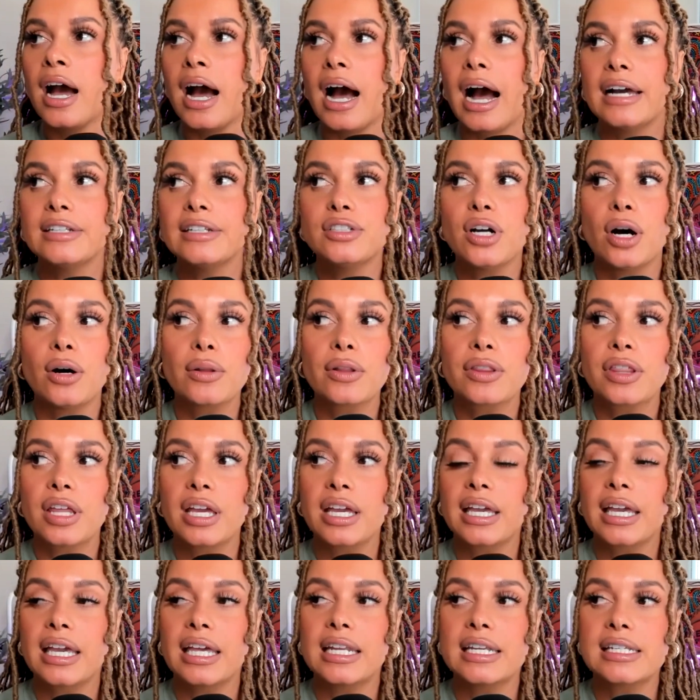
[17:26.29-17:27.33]
I don't
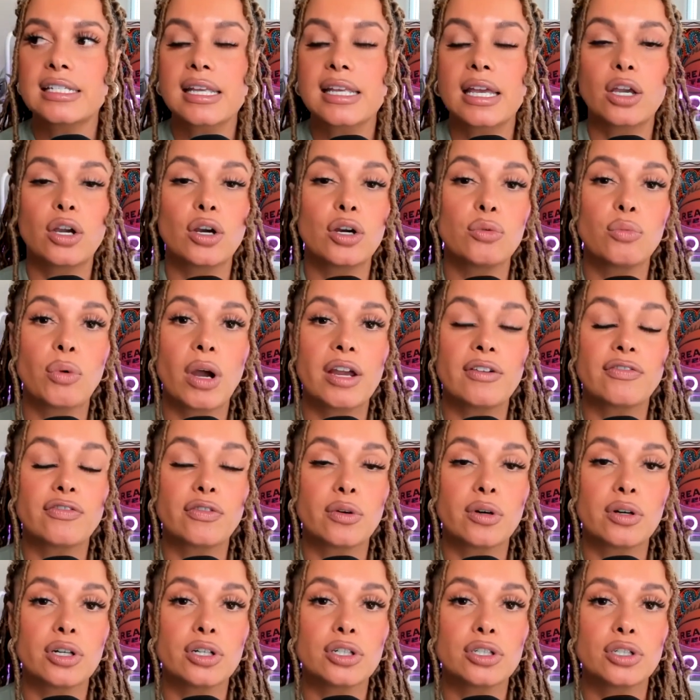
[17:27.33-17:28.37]
think it is a good way
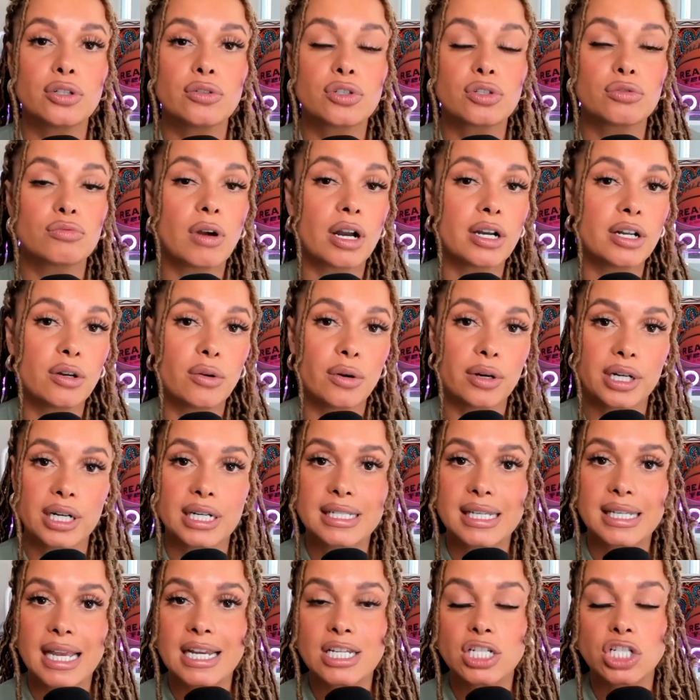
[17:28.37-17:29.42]
for you to run an
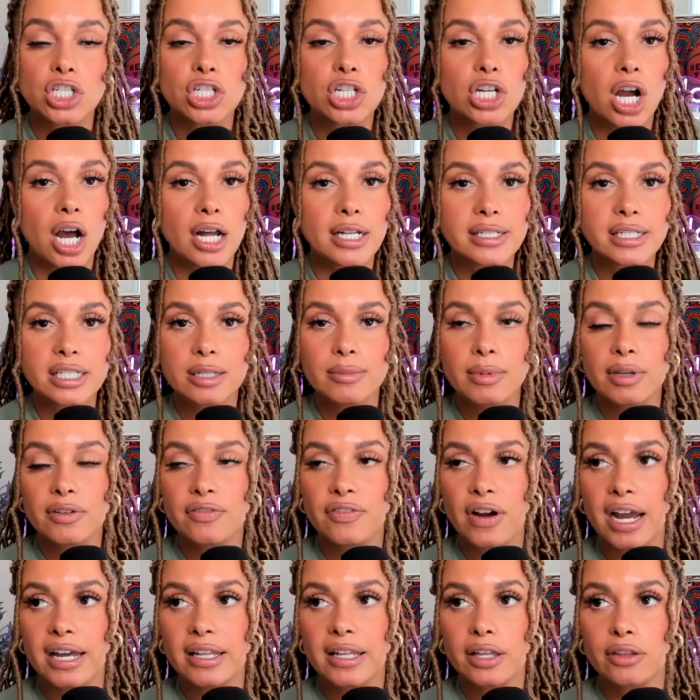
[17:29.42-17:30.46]
organization to constantly be
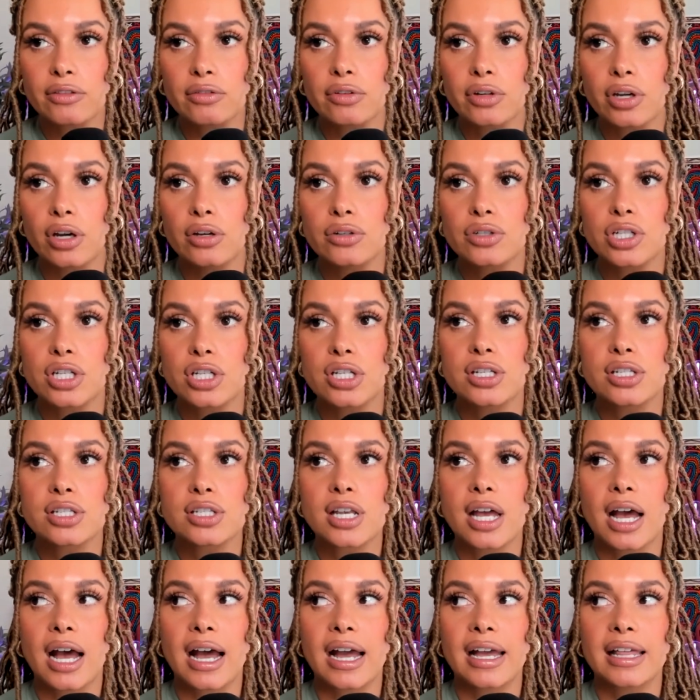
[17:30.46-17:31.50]
filing through coaches.
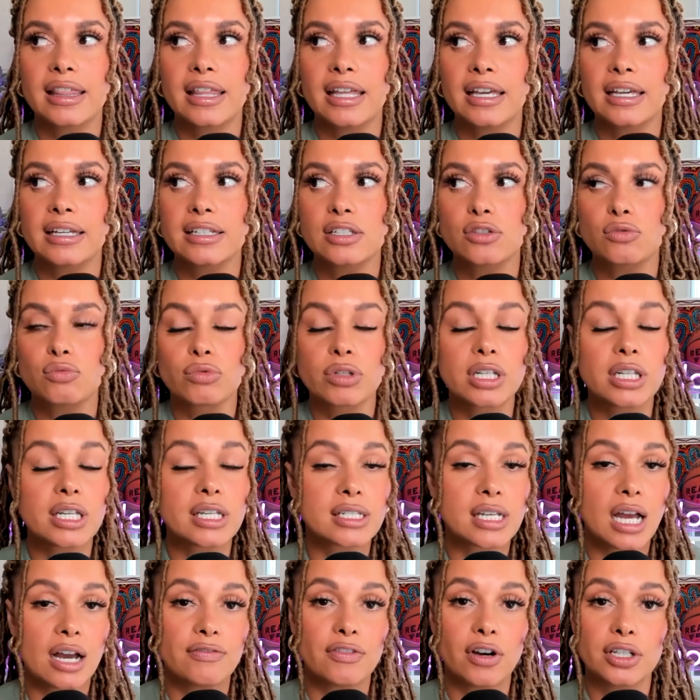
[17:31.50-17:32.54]
I think it's really
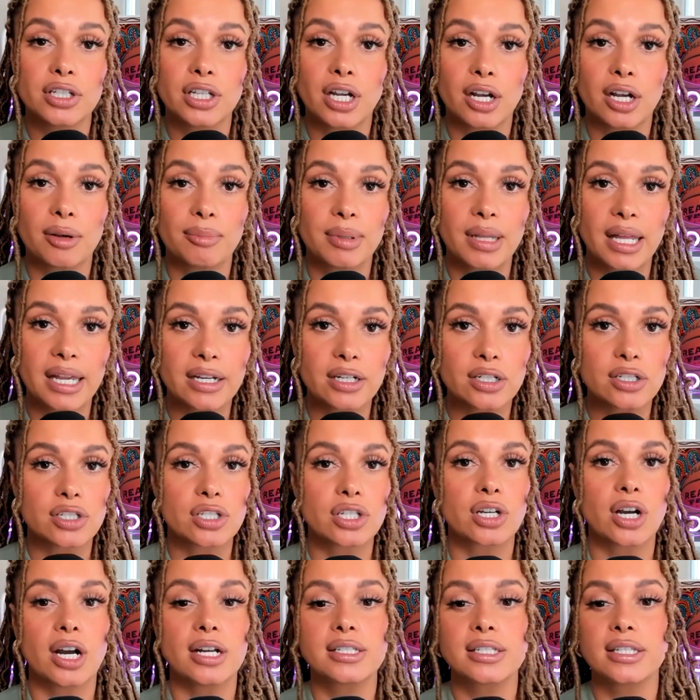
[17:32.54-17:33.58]
tough on young players to
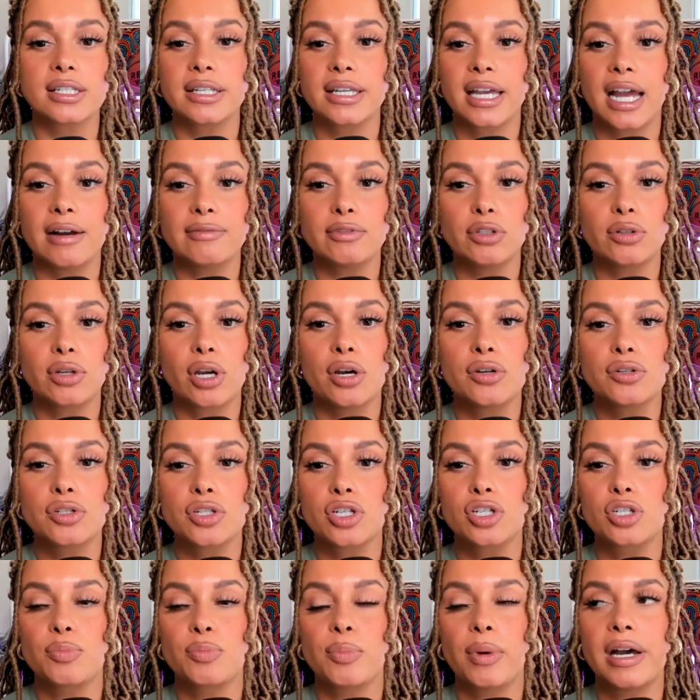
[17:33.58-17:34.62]
constantly have new
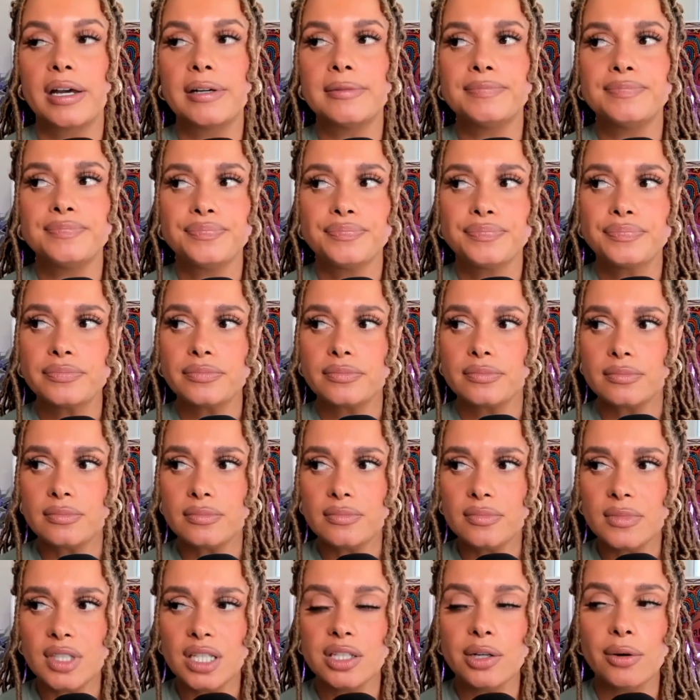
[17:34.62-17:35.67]
coaches, but
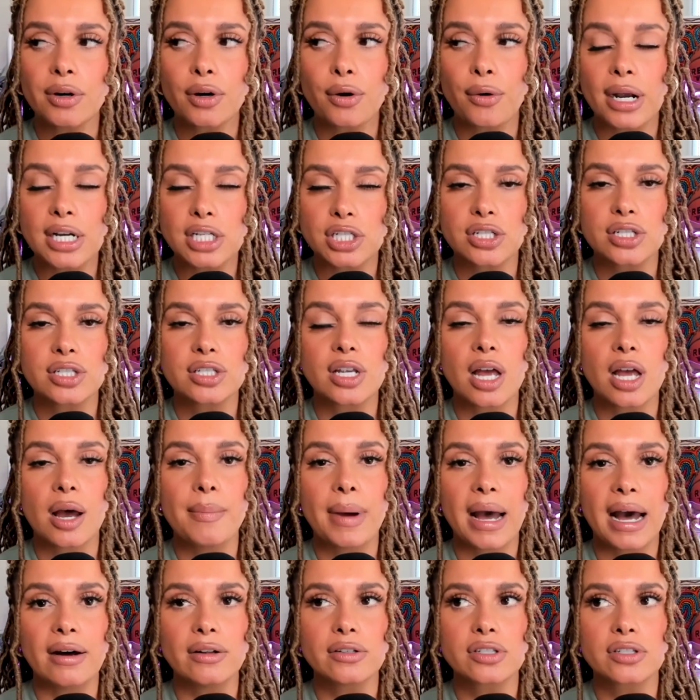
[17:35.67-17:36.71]
there were questions
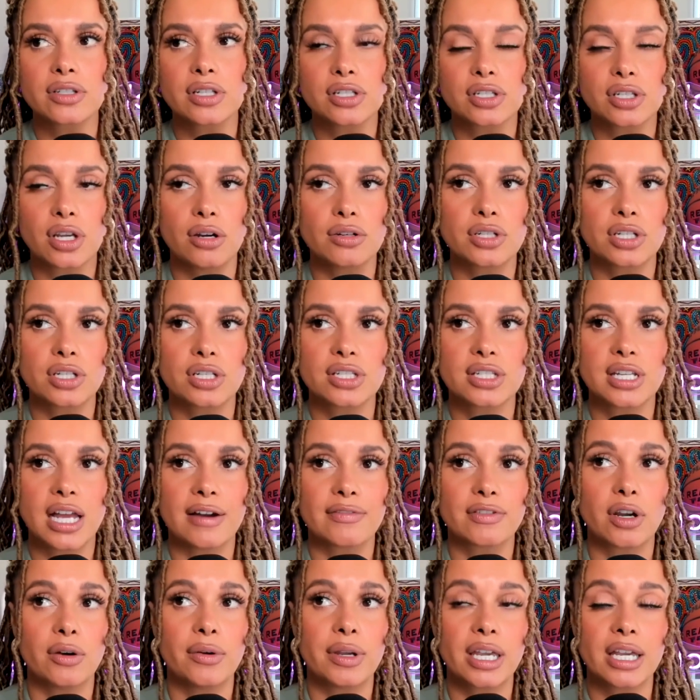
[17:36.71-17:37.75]
about this coaching
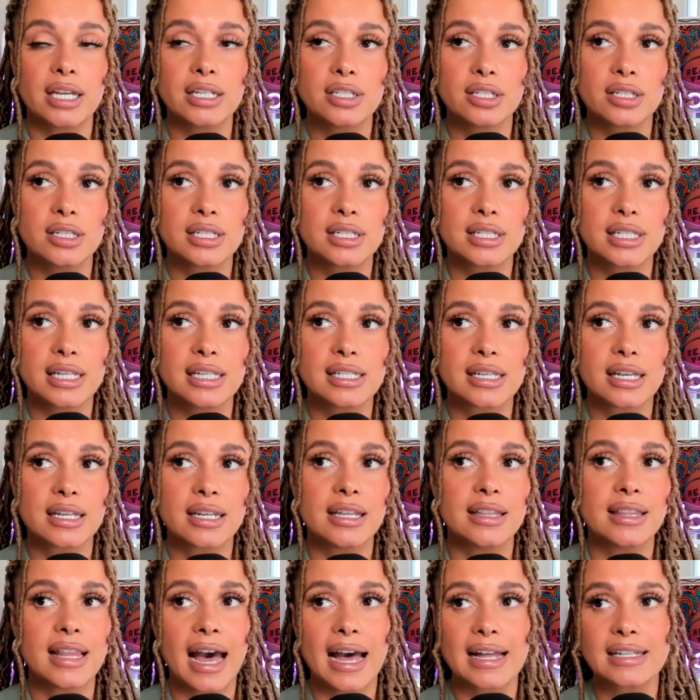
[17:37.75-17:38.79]
staff going into the season,
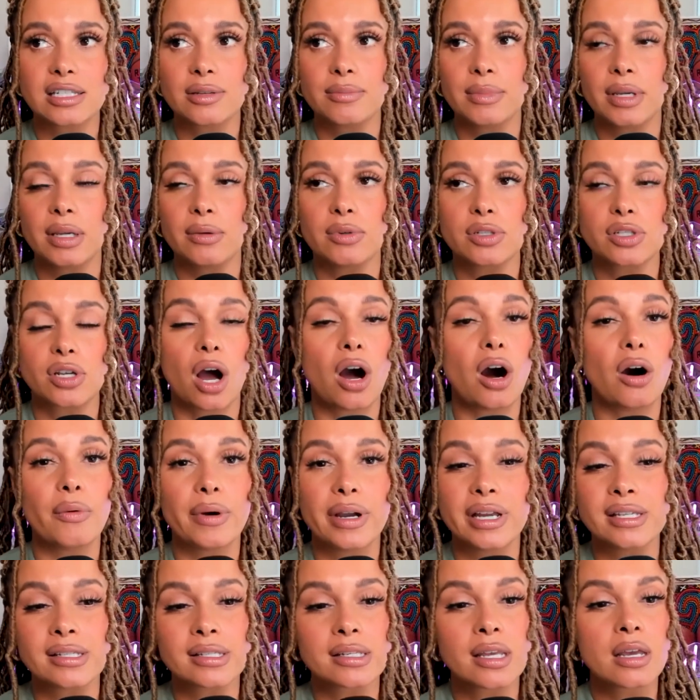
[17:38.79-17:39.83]
and that to me was
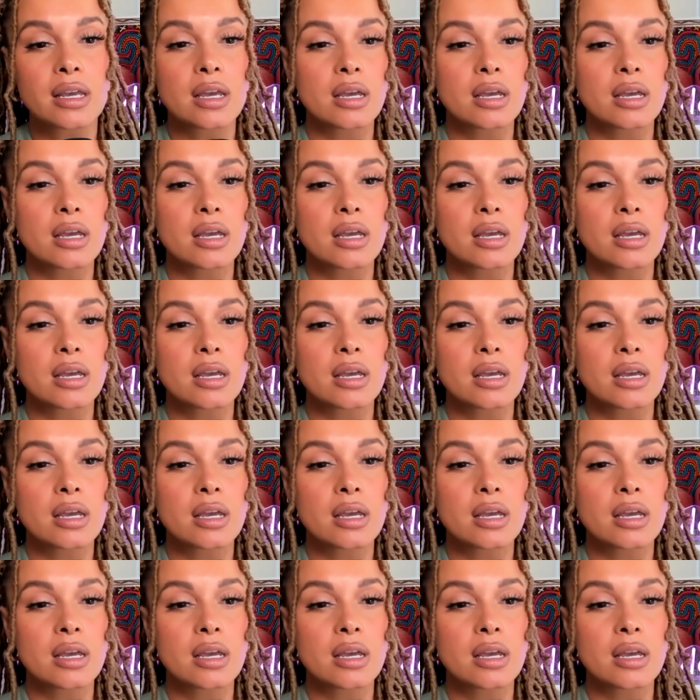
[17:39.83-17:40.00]
always